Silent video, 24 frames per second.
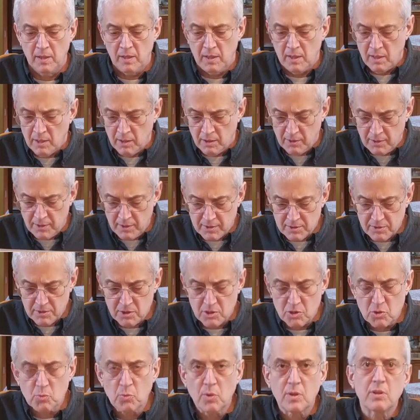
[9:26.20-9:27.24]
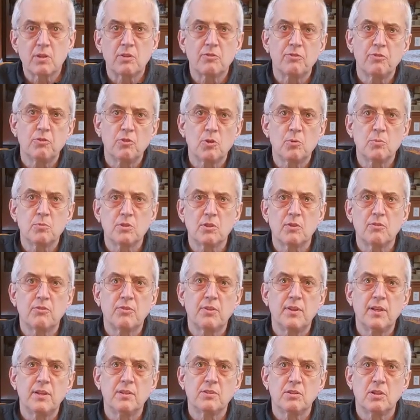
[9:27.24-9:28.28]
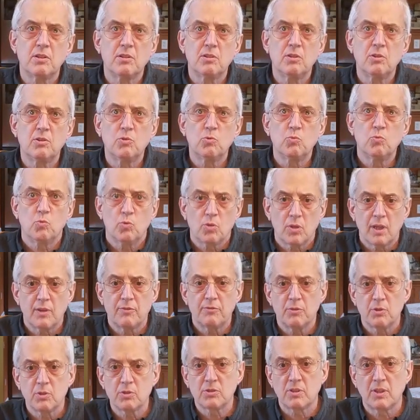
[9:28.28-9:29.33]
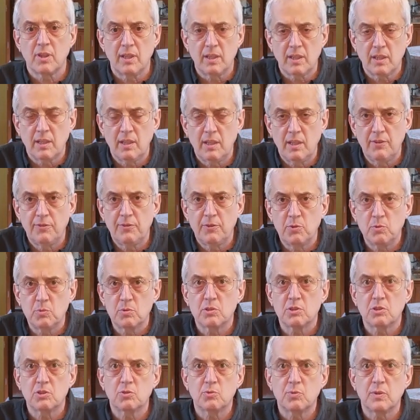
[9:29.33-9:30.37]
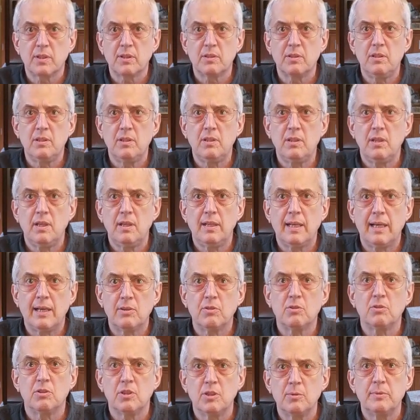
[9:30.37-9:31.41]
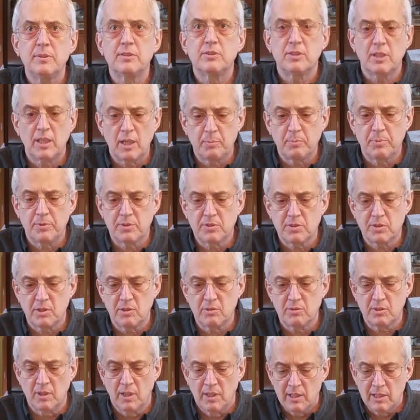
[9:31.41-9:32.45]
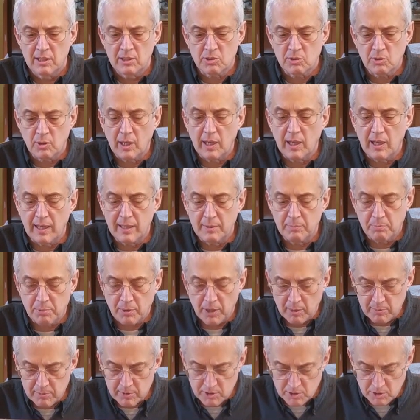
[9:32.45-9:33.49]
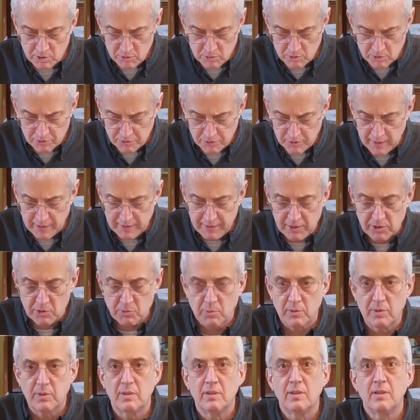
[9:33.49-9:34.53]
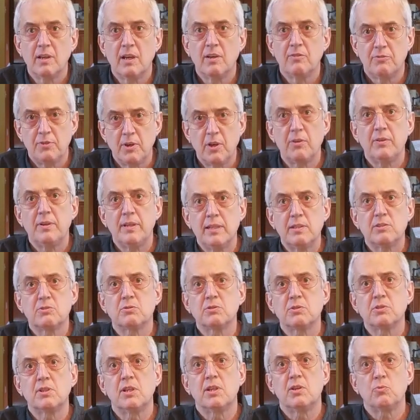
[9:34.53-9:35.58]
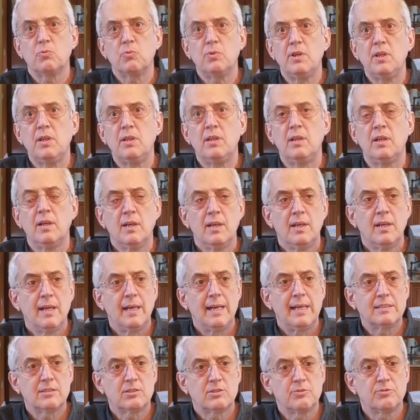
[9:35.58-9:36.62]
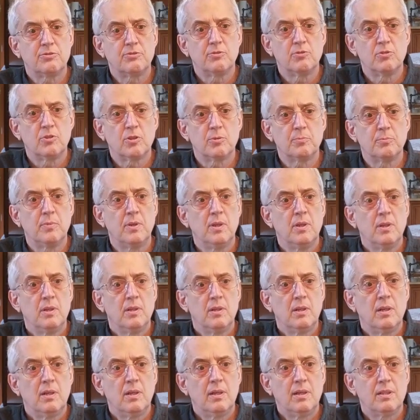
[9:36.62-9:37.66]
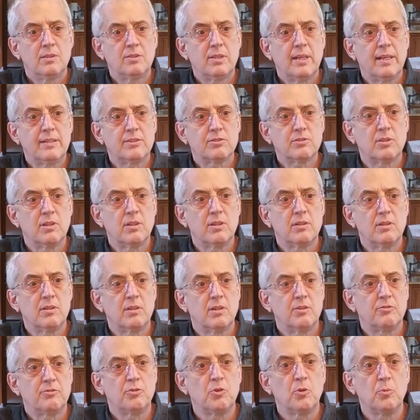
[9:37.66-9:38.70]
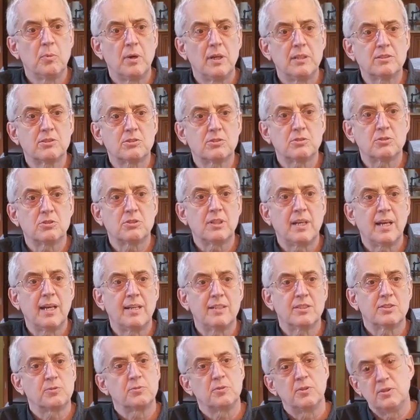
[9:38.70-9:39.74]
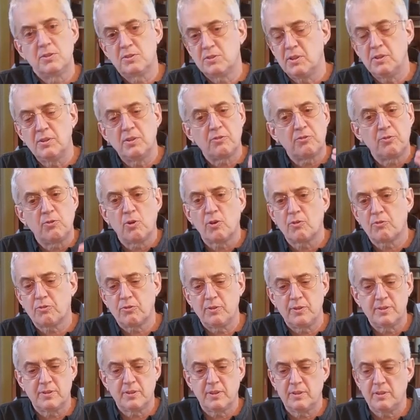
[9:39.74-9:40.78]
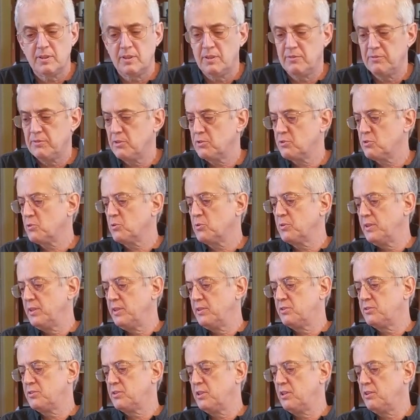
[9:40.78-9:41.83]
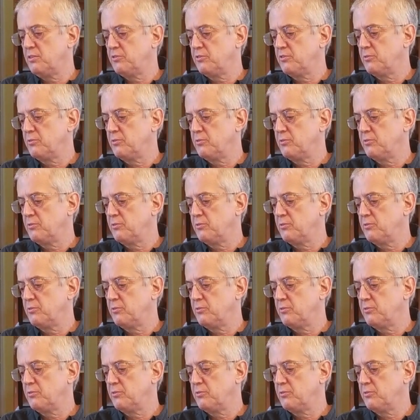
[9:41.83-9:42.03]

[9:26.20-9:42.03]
This is what The Forms of Things Unknown would have looked like if it were strictly an Outer Limits episode. So I promise you'll find this one a very interesting read, as the form takes on a full monster status, is in the forefront of the story itself.